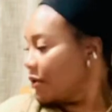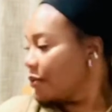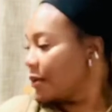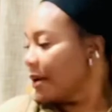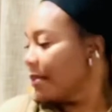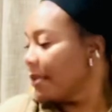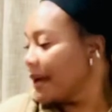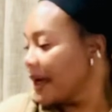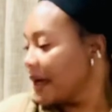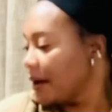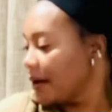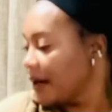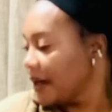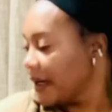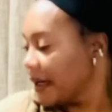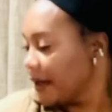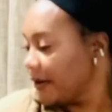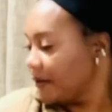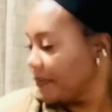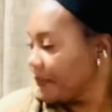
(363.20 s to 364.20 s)
one bag, I'll get
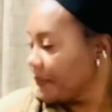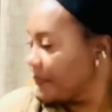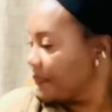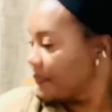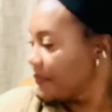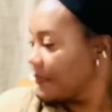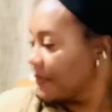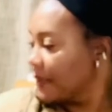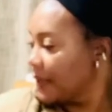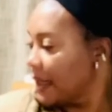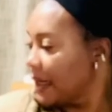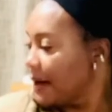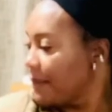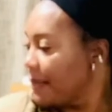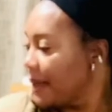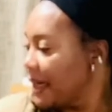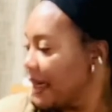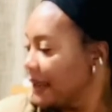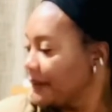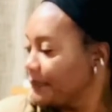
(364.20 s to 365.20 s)
it in a
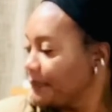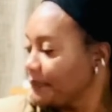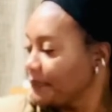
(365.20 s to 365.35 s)
minute.